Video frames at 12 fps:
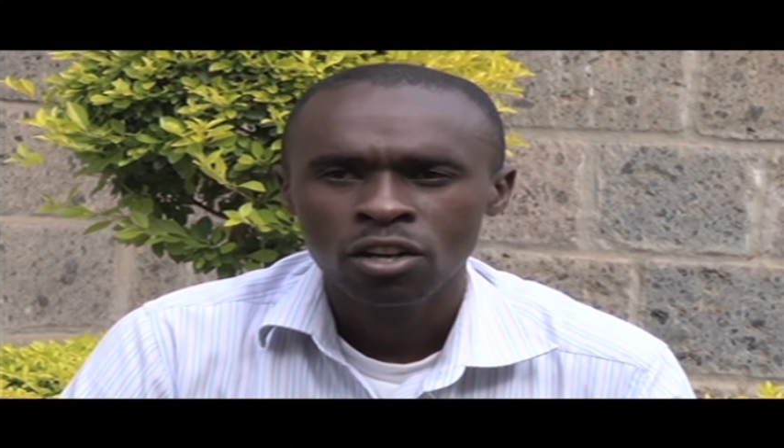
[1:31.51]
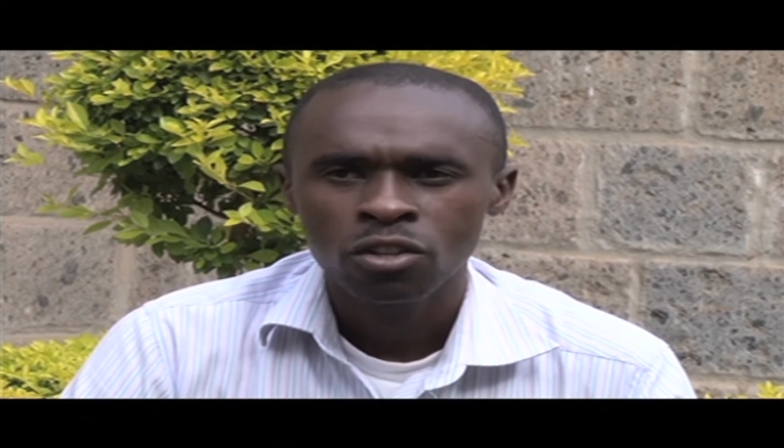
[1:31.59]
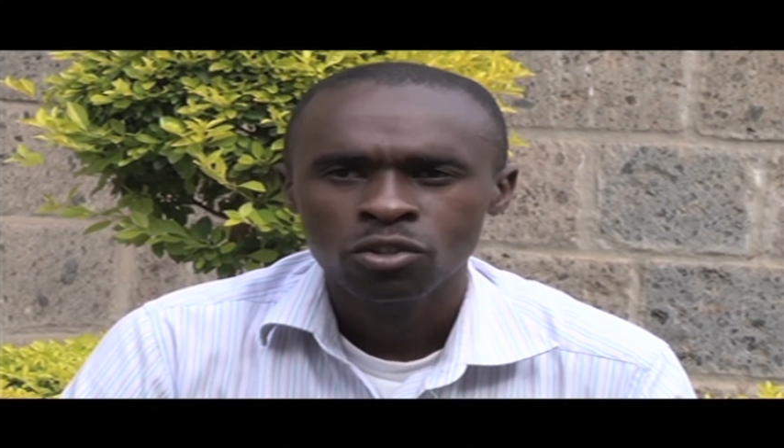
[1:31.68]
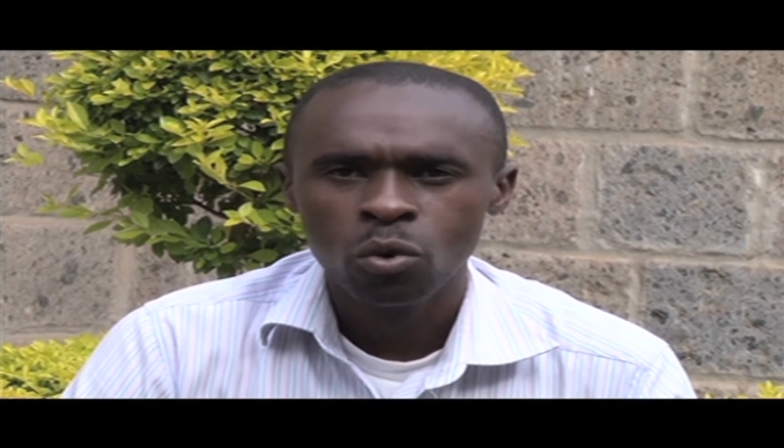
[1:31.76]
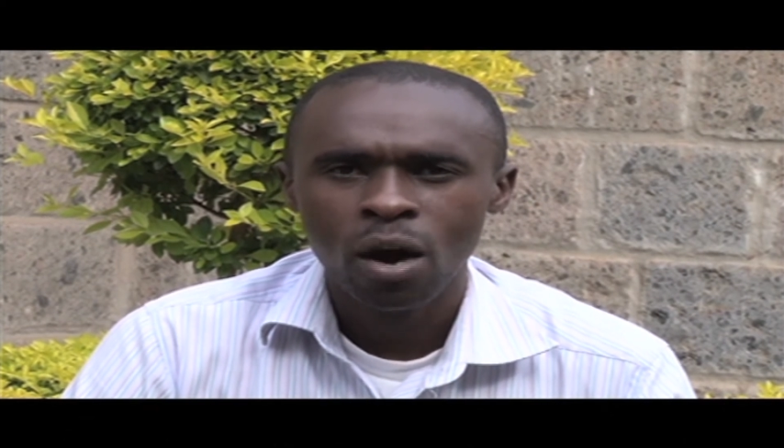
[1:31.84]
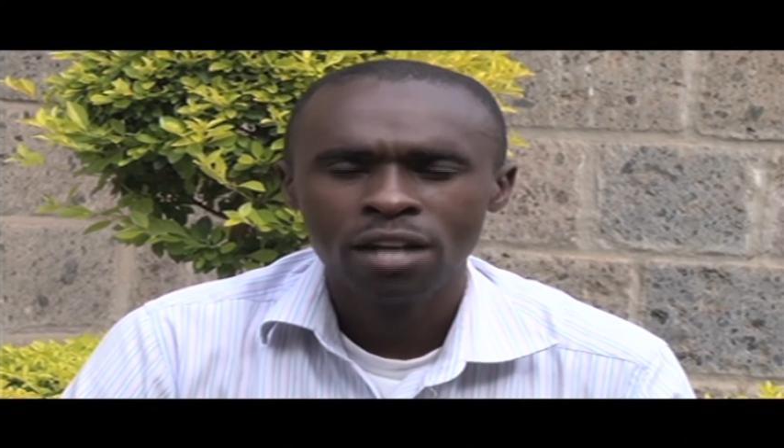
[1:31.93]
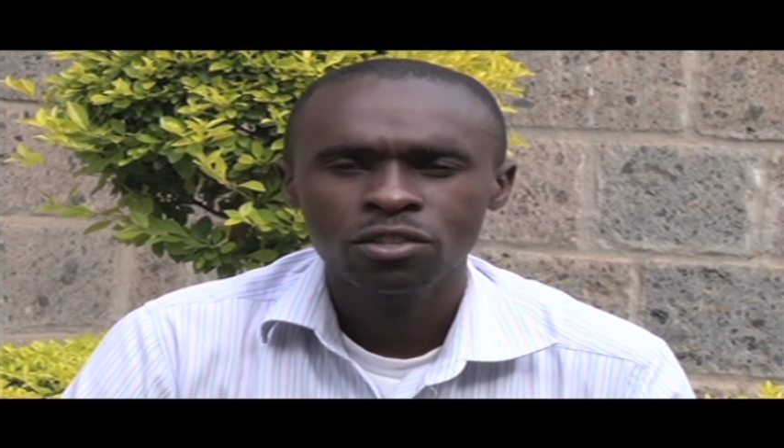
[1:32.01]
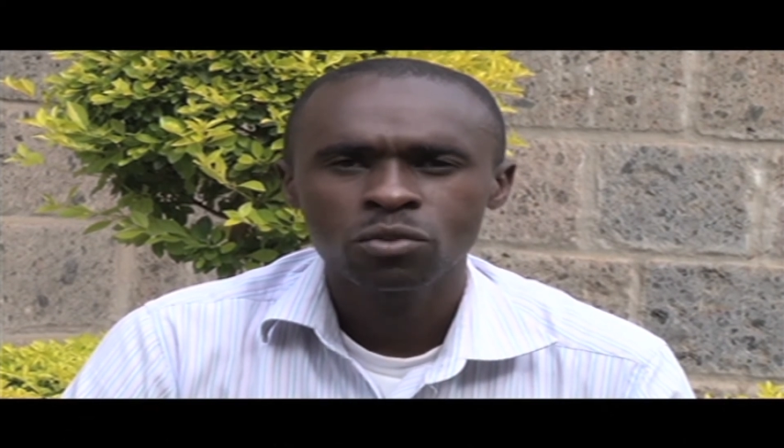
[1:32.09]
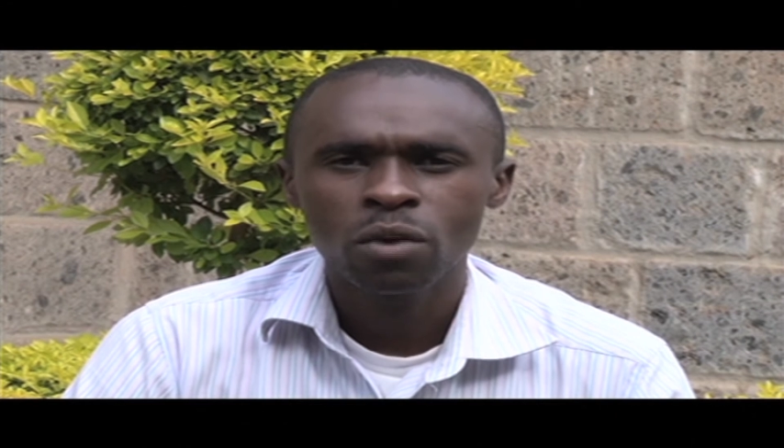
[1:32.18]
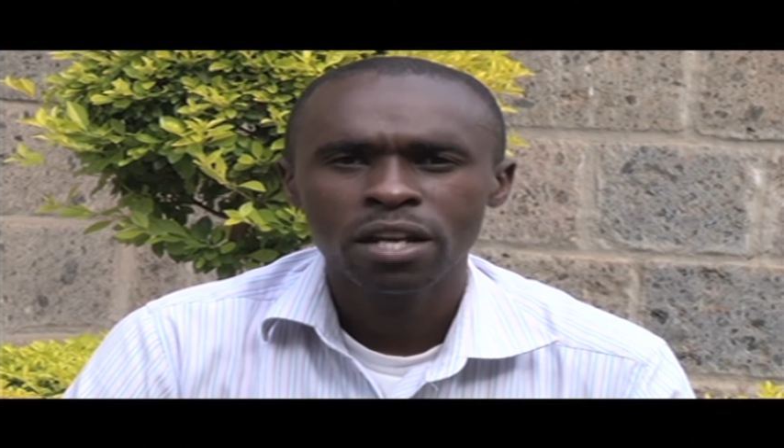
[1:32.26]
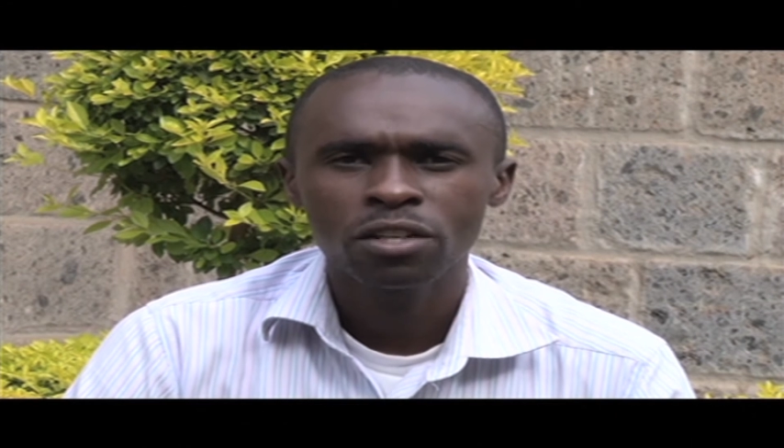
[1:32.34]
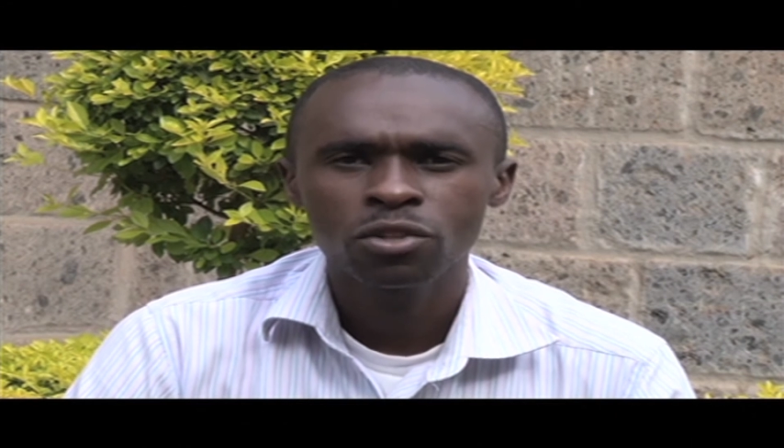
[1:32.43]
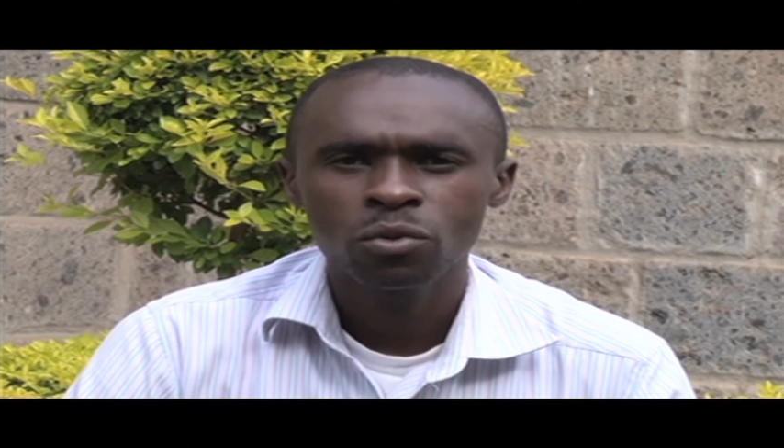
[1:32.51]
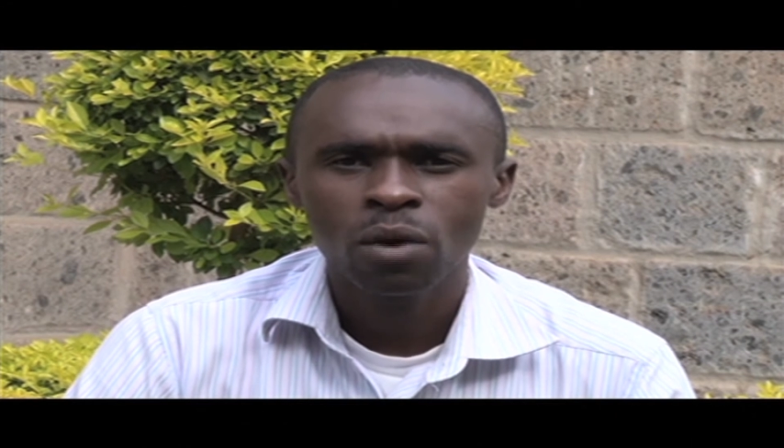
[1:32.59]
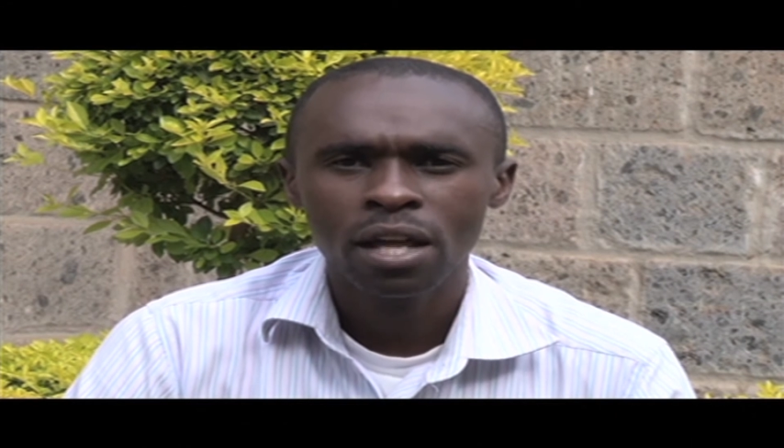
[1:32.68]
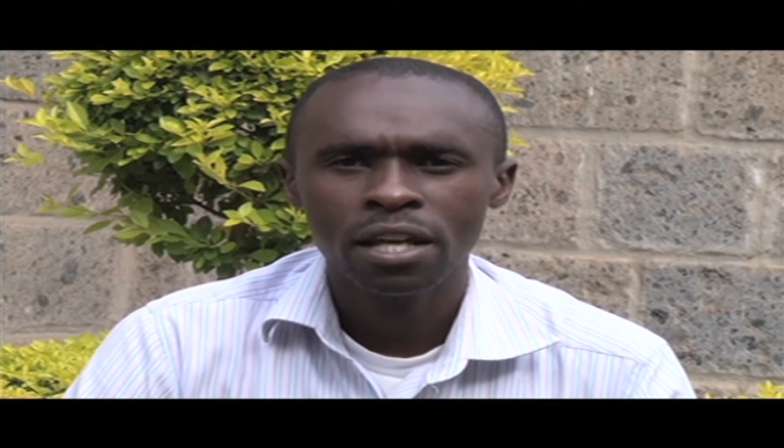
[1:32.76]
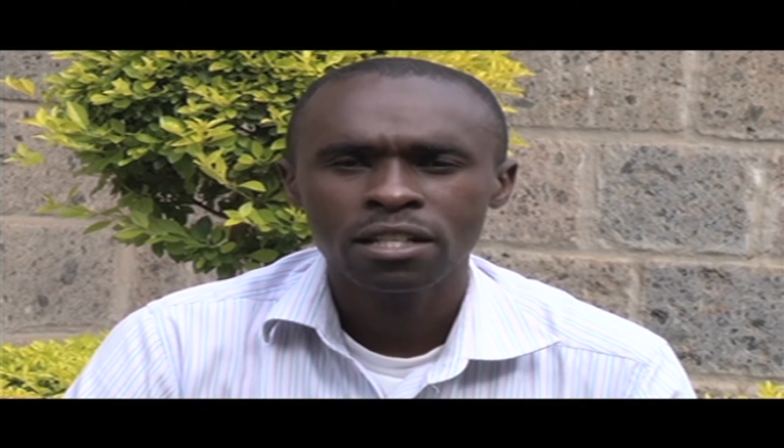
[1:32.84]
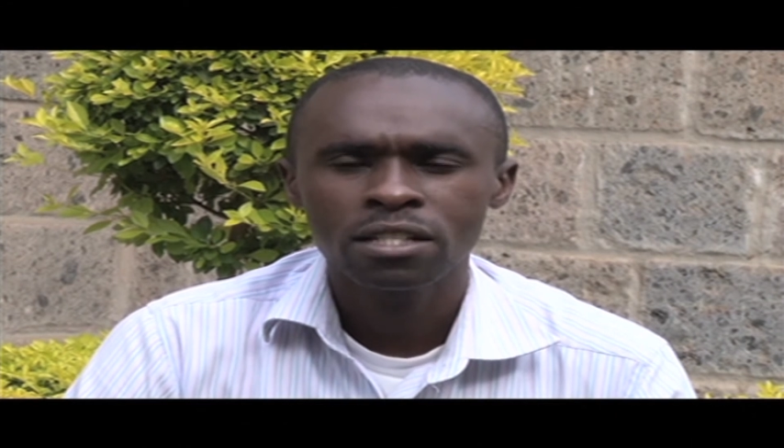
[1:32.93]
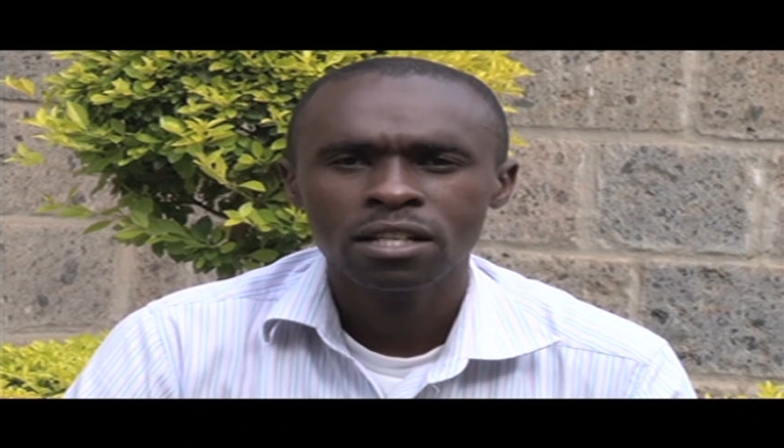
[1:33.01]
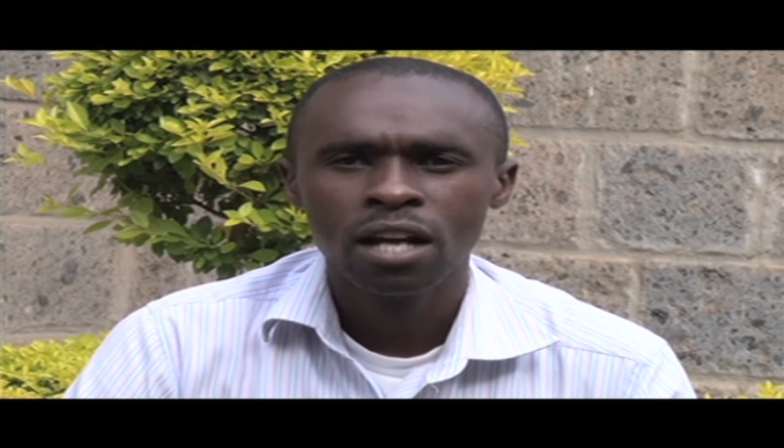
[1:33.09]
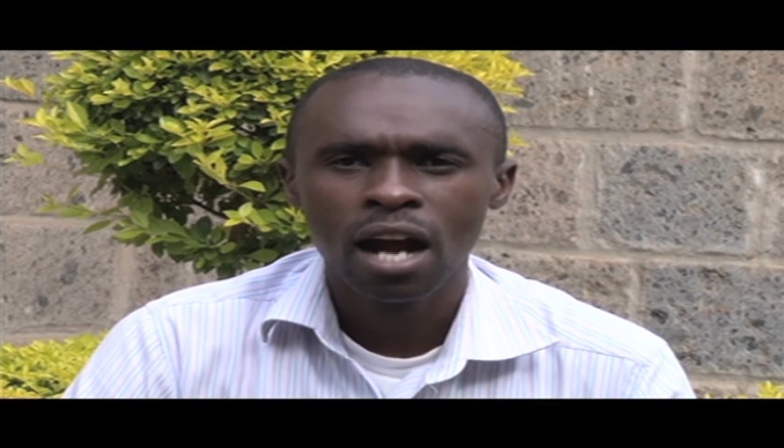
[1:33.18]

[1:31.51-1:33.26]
so as to ensure that